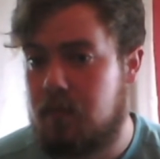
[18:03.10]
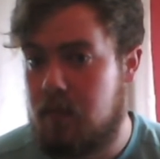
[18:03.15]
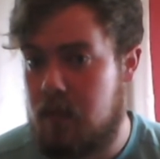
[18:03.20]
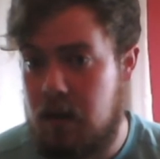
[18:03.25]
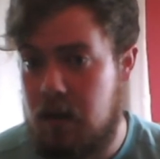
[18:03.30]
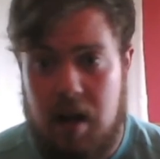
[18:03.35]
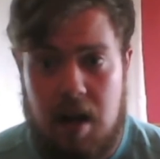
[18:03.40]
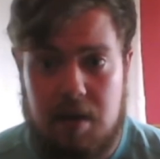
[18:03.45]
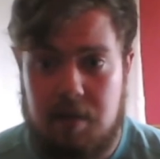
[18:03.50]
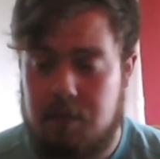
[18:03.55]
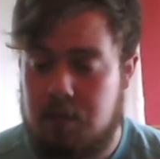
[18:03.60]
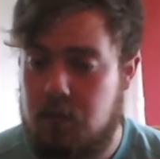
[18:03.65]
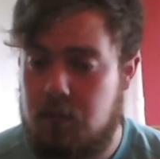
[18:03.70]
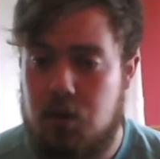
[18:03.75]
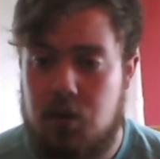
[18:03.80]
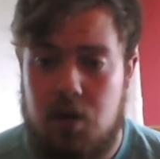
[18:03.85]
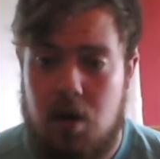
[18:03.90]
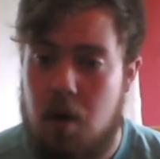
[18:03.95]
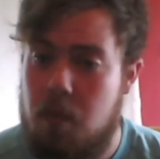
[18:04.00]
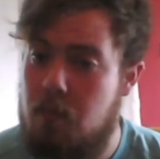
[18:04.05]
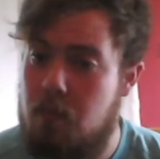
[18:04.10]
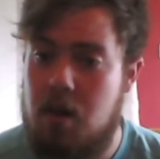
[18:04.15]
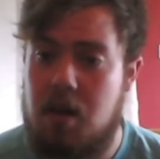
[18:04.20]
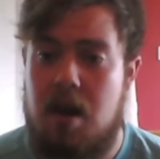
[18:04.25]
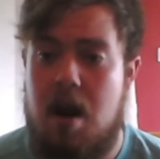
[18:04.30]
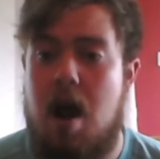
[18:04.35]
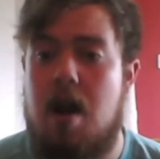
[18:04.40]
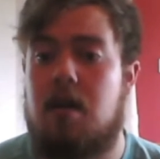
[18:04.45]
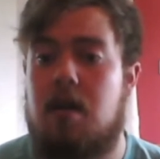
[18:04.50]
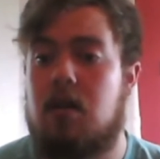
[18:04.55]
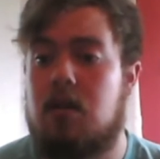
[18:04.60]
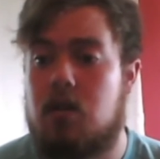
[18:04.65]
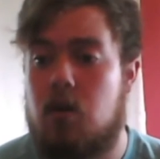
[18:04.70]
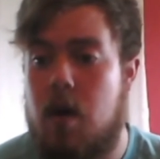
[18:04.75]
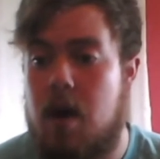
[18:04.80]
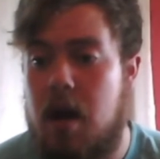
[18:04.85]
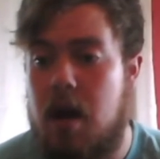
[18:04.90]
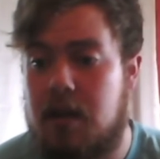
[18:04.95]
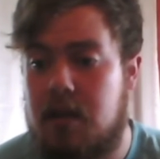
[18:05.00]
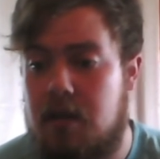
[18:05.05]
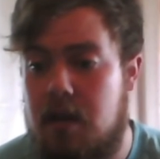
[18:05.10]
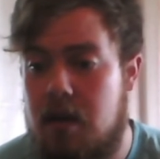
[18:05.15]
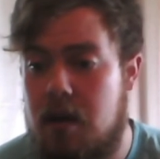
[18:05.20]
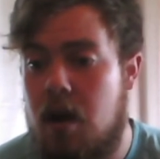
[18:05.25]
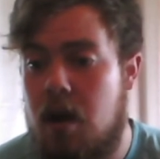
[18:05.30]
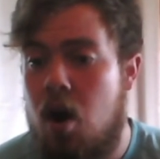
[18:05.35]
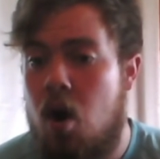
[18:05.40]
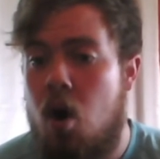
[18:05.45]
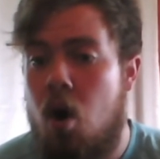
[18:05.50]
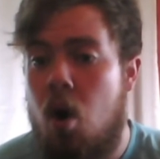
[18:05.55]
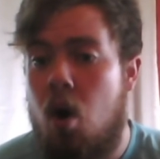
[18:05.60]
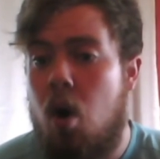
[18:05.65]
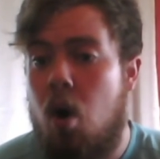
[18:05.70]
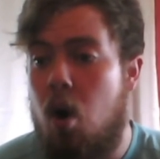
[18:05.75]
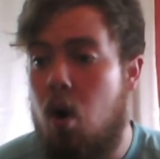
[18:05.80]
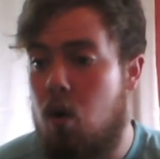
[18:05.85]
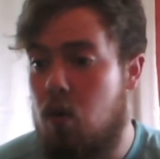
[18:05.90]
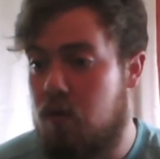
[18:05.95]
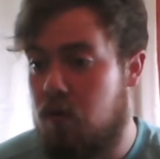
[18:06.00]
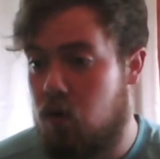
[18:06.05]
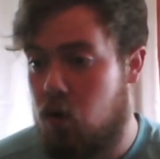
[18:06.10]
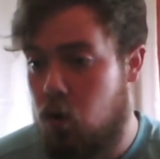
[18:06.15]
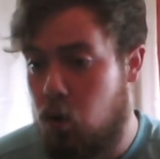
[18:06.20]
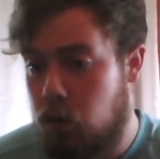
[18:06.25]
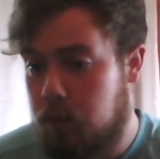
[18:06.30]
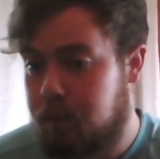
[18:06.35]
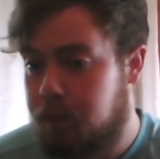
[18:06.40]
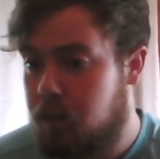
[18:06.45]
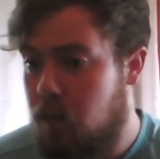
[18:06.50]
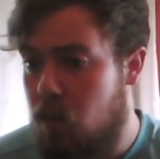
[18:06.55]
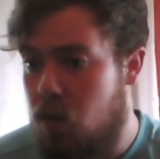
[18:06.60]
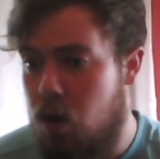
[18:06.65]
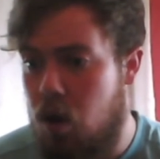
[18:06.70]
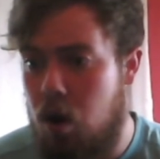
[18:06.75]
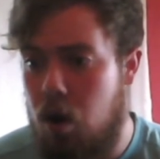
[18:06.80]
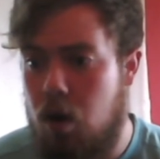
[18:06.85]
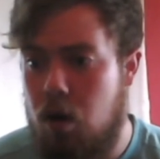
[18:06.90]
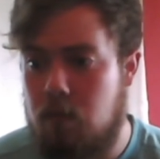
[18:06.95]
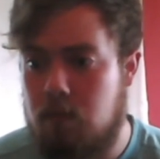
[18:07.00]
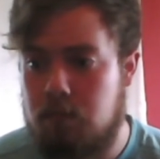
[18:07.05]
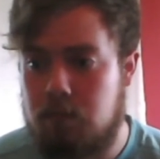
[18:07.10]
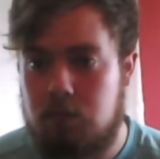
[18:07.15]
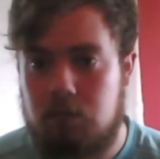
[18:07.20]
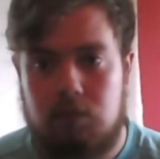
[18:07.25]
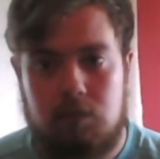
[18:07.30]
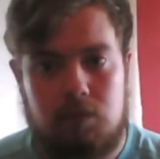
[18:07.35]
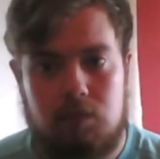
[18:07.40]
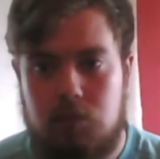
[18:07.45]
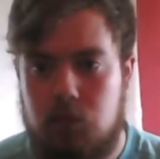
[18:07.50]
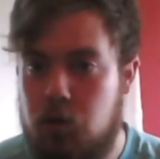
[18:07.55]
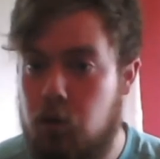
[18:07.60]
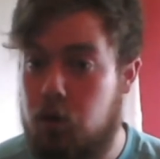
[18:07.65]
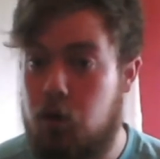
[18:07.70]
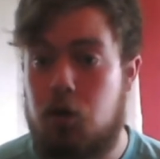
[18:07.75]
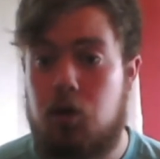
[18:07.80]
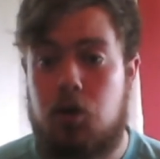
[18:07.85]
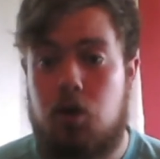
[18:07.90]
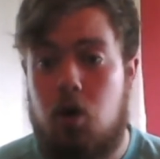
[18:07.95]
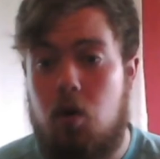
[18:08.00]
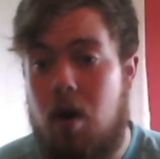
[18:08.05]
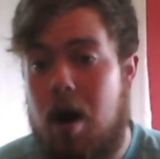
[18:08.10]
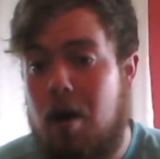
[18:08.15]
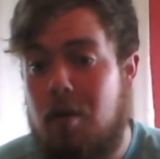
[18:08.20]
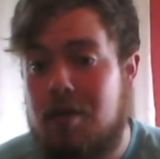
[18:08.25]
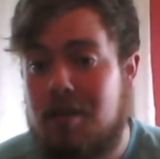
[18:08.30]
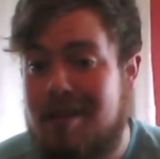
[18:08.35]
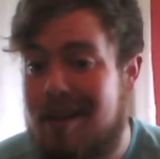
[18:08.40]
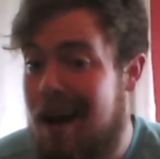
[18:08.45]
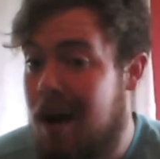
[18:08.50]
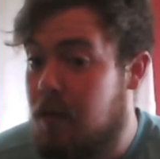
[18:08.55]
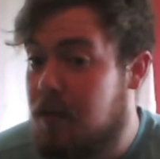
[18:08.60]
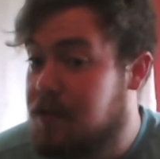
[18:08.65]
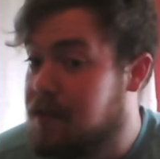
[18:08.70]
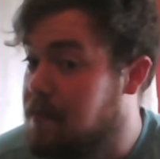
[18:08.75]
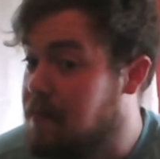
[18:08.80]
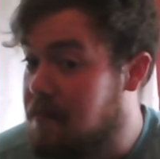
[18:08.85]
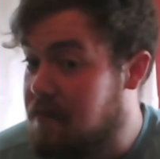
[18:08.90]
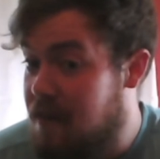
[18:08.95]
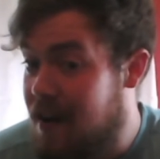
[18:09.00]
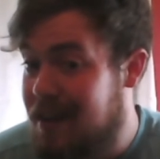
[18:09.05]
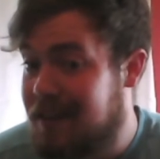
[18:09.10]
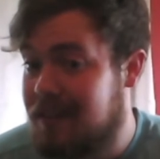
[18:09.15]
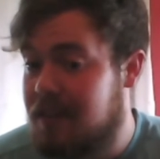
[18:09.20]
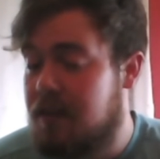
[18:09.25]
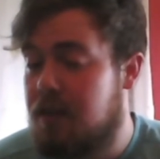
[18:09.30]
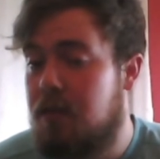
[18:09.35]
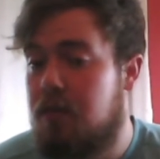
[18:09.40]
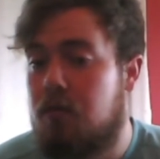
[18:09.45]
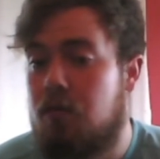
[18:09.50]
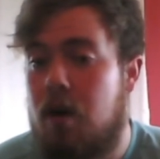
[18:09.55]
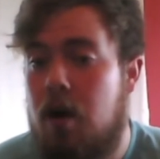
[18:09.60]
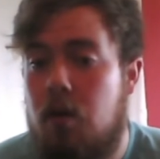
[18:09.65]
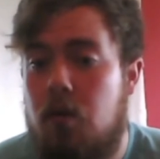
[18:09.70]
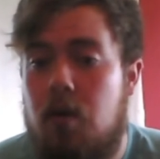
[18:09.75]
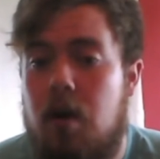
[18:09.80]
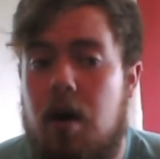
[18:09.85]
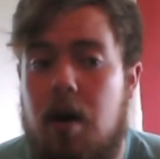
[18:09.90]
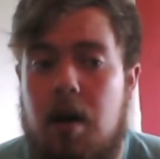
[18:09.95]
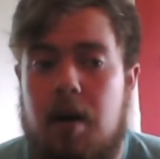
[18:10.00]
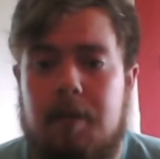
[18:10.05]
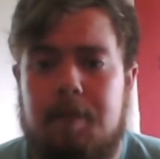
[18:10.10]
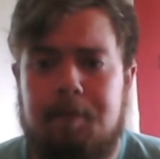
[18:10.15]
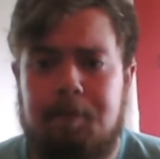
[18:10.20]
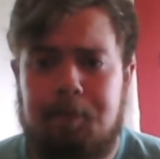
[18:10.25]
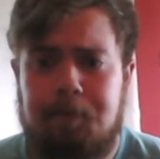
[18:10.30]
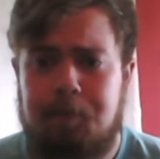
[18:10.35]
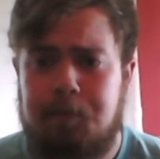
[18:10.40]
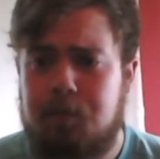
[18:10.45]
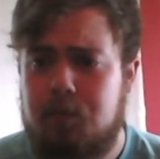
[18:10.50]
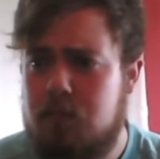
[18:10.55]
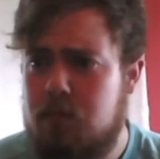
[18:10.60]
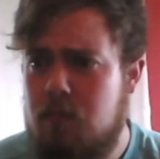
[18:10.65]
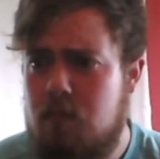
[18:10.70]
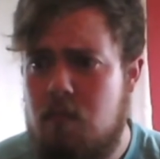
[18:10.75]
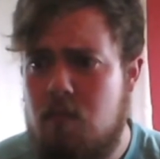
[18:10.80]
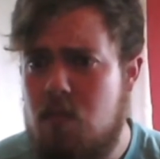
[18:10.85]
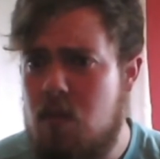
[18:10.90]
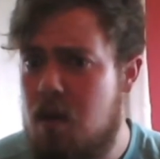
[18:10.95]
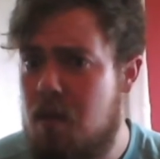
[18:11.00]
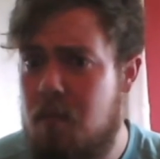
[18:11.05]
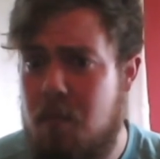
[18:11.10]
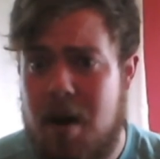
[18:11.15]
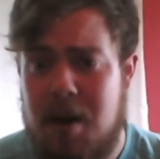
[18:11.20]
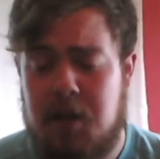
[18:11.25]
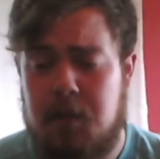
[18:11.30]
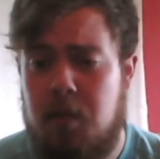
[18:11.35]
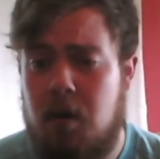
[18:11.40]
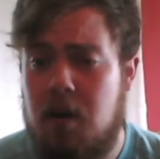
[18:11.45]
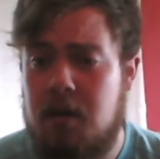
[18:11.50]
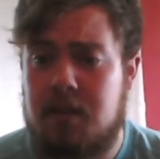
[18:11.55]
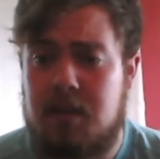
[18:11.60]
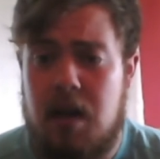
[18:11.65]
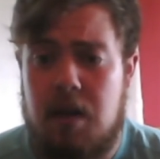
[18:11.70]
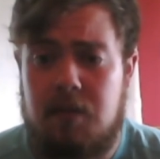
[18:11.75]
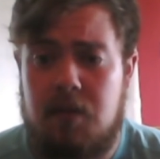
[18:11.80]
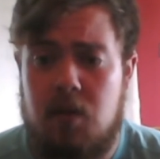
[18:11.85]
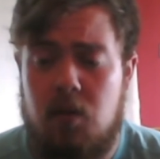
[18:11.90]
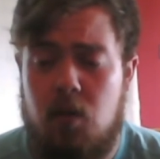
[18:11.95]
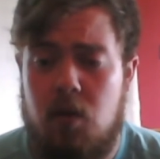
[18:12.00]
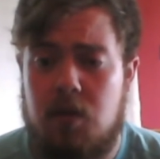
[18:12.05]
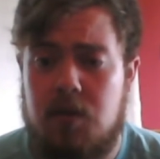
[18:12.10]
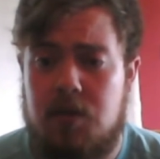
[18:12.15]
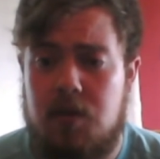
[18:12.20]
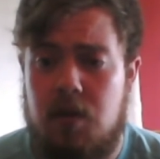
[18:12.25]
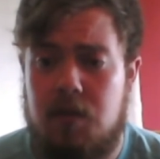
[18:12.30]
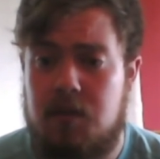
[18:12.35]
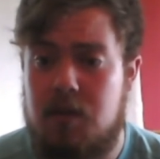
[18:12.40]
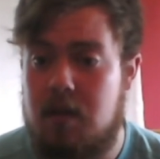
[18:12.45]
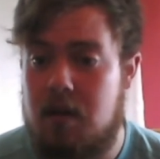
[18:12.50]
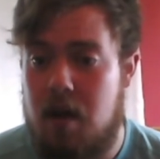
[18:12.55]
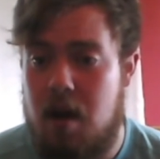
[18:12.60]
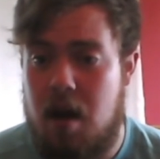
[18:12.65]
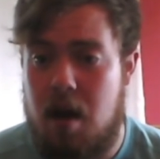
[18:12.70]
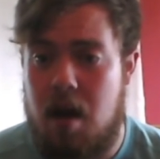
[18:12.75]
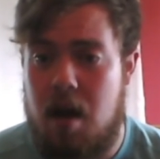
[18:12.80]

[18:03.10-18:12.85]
again, just a brilliant ending to NXT overall. So good show. I was invested throughout. Best parts definitely was obviously